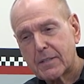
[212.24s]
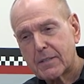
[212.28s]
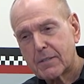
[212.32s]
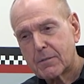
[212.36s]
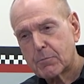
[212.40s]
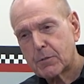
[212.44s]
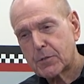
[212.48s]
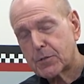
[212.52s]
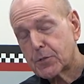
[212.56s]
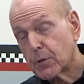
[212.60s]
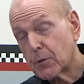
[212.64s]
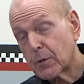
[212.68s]

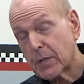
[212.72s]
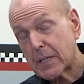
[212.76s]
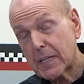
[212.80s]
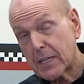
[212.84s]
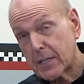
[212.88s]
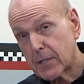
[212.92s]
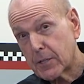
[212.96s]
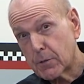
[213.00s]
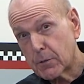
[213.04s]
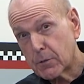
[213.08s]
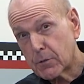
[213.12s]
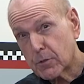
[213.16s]
We're doing a
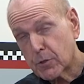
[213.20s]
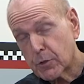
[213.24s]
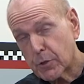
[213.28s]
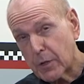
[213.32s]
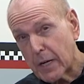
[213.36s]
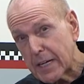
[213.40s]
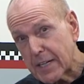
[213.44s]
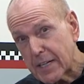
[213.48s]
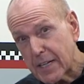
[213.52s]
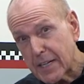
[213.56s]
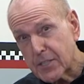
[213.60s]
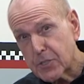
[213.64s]
new
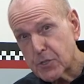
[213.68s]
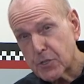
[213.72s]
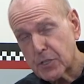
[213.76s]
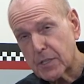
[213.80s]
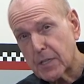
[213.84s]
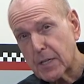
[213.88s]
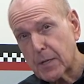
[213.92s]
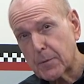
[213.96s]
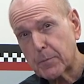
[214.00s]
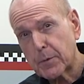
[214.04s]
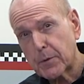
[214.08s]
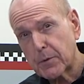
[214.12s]
crate
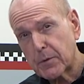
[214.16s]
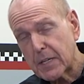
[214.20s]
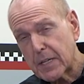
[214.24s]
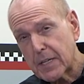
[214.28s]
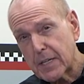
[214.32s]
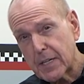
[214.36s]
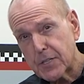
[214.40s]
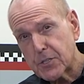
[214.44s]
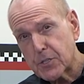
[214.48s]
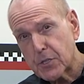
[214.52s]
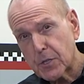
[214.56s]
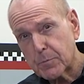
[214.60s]
engine and marine
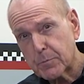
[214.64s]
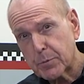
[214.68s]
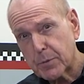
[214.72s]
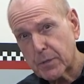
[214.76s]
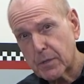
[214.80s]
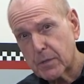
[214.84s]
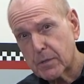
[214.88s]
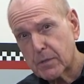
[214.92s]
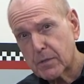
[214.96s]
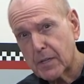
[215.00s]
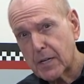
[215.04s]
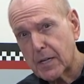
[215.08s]
engine
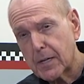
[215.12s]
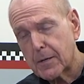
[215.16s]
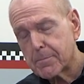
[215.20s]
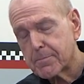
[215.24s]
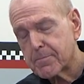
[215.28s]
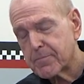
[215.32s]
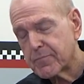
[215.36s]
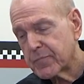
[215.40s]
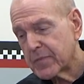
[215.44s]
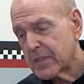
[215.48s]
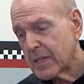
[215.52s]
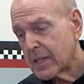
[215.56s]

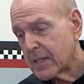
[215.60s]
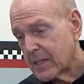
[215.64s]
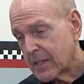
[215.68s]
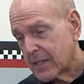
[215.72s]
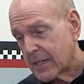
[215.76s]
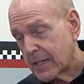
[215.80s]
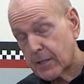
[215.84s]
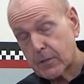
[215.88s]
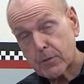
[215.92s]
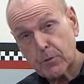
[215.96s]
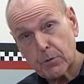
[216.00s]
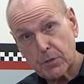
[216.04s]
program.
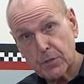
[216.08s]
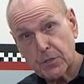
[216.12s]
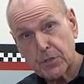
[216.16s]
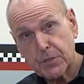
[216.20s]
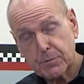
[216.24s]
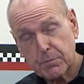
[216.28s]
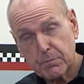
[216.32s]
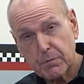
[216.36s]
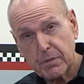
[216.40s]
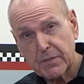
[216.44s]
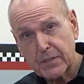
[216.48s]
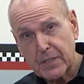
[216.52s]
And of
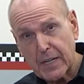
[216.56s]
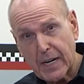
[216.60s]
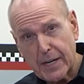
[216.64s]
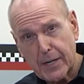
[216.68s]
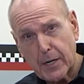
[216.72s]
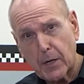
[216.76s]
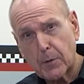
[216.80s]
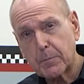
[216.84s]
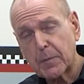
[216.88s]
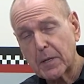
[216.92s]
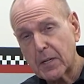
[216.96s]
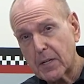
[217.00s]
course, we've got
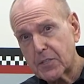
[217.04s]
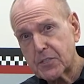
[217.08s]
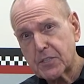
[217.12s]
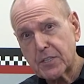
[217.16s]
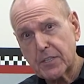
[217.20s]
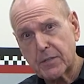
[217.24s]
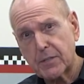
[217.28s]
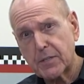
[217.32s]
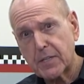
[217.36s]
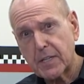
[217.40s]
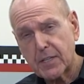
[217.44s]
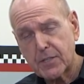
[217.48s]
our
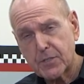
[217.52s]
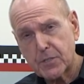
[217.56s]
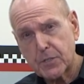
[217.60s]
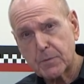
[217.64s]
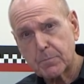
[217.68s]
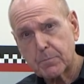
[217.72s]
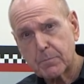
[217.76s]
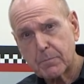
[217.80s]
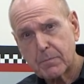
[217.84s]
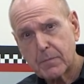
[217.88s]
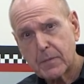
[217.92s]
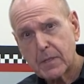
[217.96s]
military
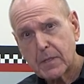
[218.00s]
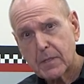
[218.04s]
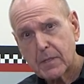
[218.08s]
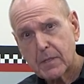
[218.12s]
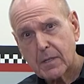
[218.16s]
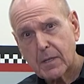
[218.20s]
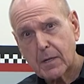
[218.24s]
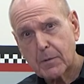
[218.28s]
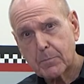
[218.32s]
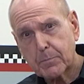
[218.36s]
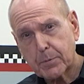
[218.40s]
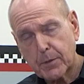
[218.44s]
engine
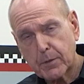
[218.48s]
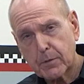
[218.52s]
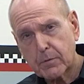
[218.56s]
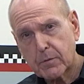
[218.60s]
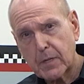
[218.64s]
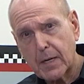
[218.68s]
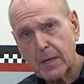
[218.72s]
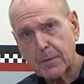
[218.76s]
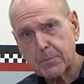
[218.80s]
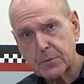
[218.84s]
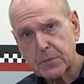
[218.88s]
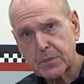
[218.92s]

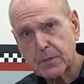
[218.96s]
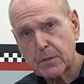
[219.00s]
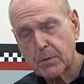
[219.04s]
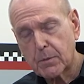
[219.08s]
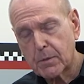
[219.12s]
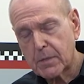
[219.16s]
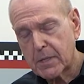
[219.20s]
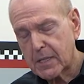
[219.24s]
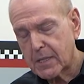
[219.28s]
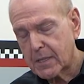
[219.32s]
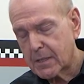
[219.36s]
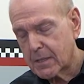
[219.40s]
programs
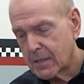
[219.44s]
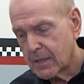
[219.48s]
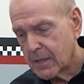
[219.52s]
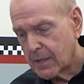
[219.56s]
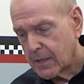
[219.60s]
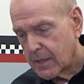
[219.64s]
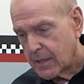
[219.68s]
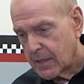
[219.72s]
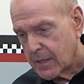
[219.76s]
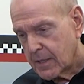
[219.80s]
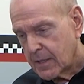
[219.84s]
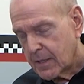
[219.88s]
going.
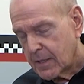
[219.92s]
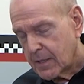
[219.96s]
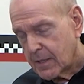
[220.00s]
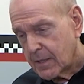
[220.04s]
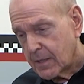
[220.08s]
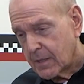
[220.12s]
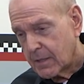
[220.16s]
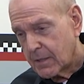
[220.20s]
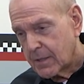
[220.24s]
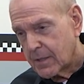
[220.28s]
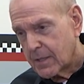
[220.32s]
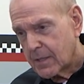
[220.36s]

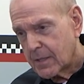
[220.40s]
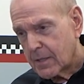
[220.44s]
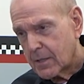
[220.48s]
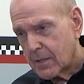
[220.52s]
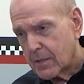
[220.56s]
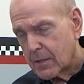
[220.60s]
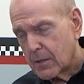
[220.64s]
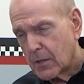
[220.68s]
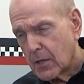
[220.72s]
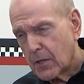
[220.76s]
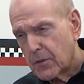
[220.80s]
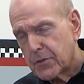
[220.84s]

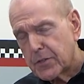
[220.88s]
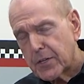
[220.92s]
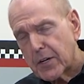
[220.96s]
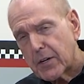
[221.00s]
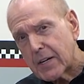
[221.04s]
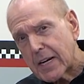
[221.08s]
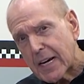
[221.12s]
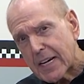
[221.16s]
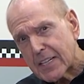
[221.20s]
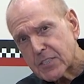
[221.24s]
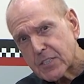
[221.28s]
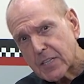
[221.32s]
They're
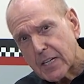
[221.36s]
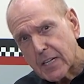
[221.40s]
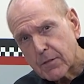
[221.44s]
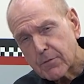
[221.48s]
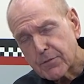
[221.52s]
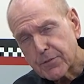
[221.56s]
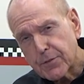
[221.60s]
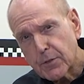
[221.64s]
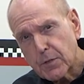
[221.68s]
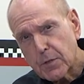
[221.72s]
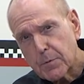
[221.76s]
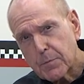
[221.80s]
asking
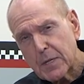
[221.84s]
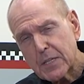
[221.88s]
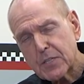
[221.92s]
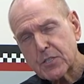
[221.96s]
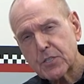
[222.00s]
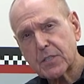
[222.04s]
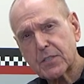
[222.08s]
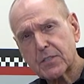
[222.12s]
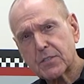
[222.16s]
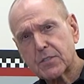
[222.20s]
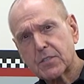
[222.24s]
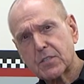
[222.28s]
for
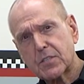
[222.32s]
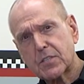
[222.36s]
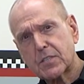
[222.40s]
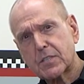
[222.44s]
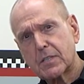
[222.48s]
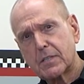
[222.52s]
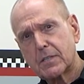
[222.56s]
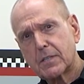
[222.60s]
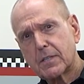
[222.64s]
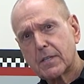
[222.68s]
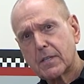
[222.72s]
emissions.